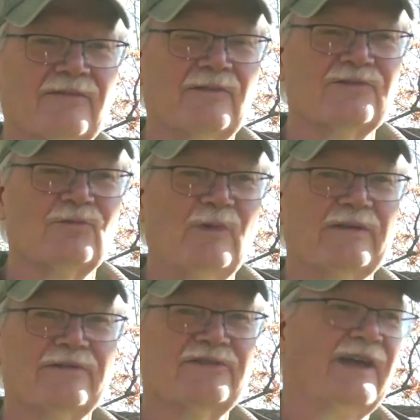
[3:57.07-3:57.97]
first
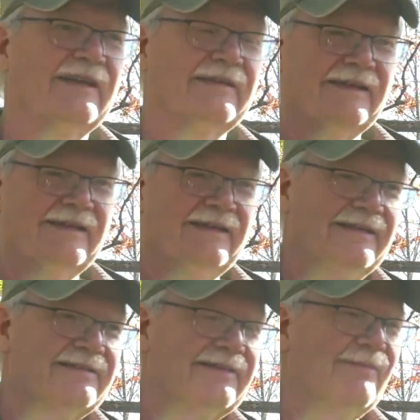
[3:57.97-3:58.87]
winter site
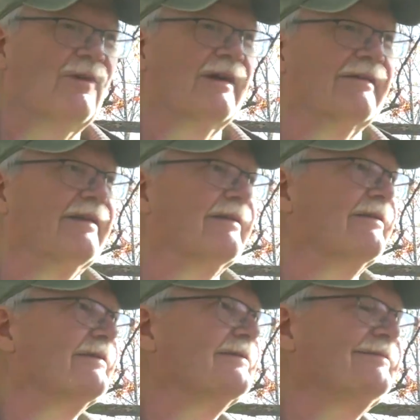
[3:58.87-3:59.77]
somewhere
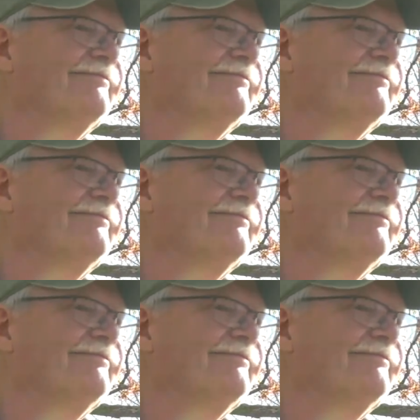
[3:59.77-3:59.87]
near